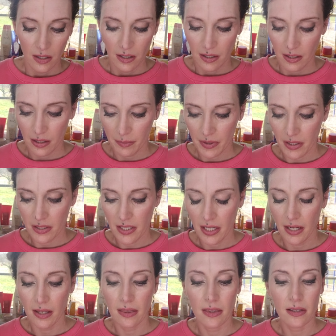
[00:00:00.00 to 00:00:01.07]
And I'm going to
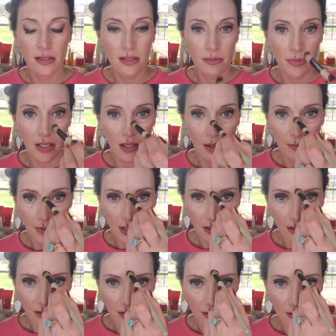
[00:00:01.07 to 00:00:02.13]
take this, I'm going to come
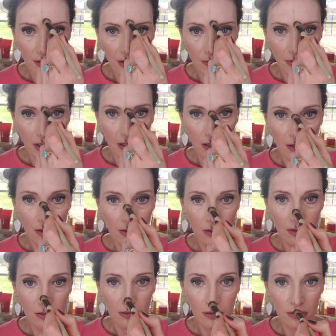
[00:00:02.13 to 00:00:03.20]
down the center of my
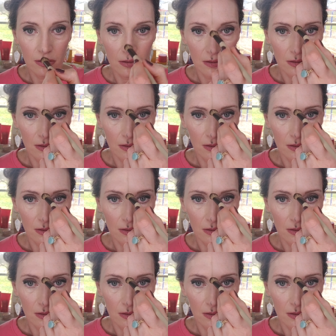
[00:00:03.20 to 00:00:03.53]
nose.